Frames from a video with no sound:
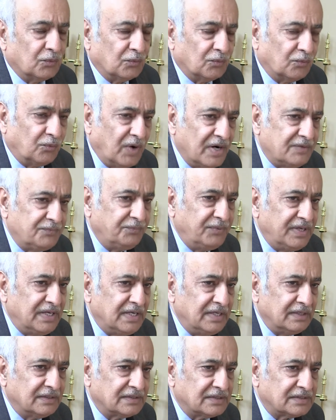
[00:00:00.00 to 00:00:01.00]
What
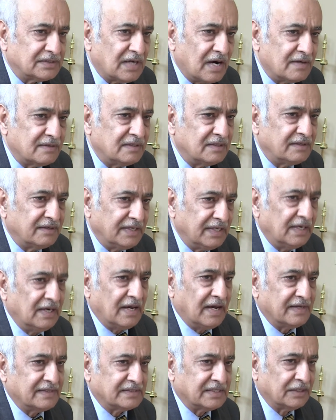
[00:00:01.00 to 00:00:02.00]
we started
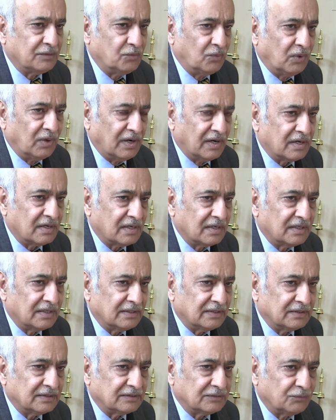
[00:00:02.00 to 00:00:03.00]
realizing were
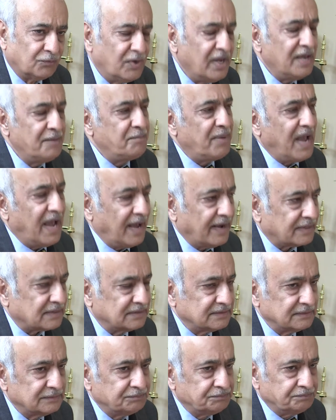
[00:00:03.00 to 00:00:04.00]
way
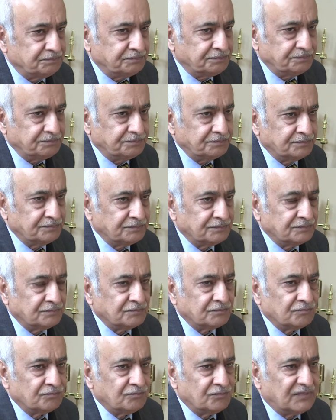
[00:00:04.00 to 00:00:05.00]
back
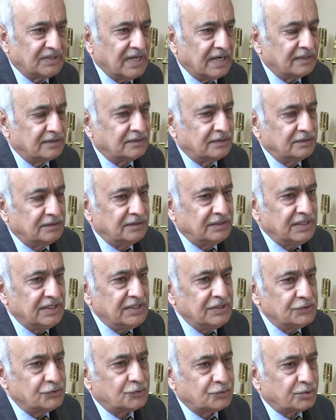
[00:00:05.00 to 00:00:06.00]
that
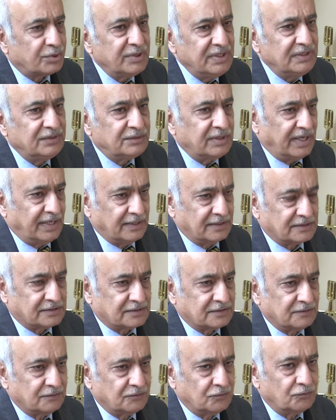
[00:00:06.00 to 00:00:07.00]
these three
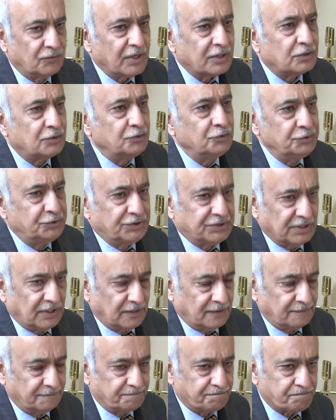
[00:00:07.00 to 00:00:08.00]
things were crucial
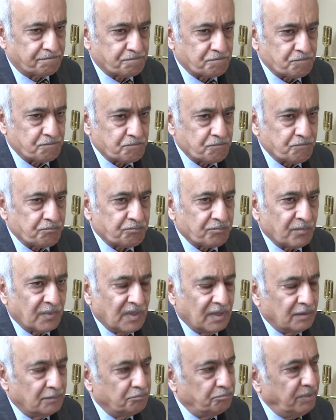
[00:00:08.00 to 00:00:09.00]

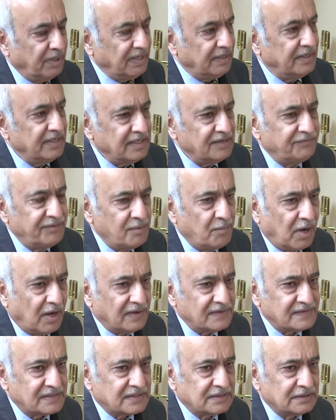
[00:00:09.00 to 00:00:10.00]
building of a
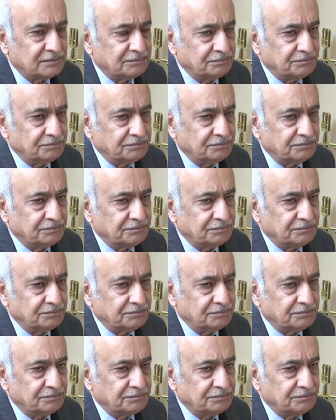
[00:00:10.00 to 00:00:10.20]
mosque,